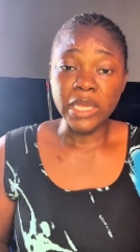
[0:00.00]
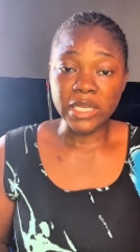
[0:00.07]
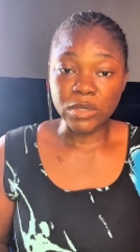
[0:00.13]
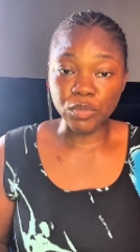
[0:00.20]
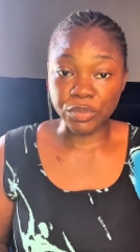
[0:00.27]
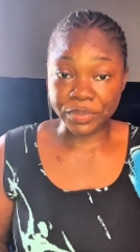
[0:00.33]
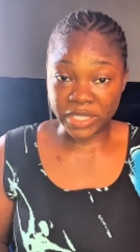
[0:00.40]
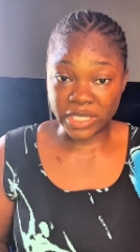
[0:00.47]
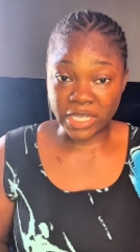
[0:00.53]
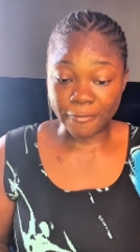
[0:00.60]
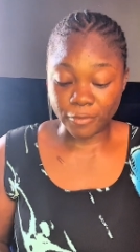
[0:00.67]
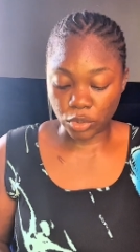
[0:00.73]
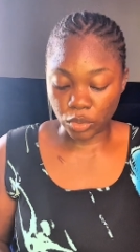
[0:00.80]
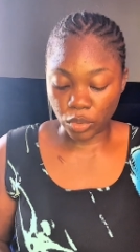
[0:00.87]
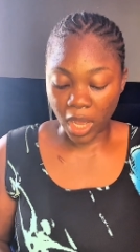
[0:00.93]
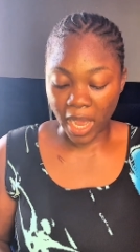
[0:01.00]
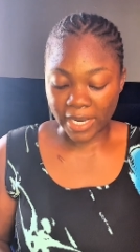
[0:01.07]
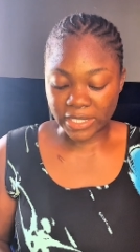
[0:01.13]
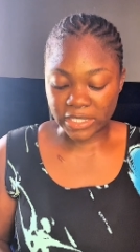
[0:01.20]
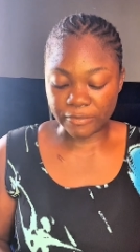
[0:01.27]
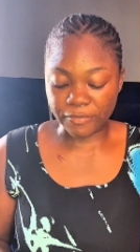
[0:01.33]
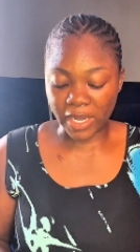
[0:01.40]
will be saved to our
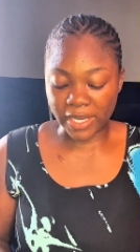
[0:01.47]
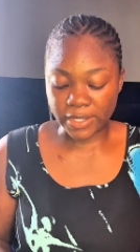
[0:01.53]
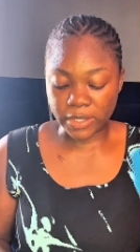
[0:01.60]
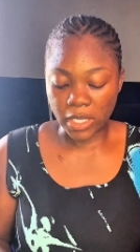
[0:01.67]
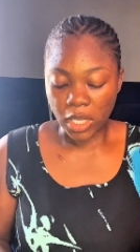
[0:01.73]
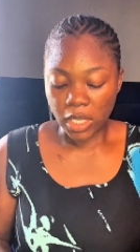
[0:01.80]
device.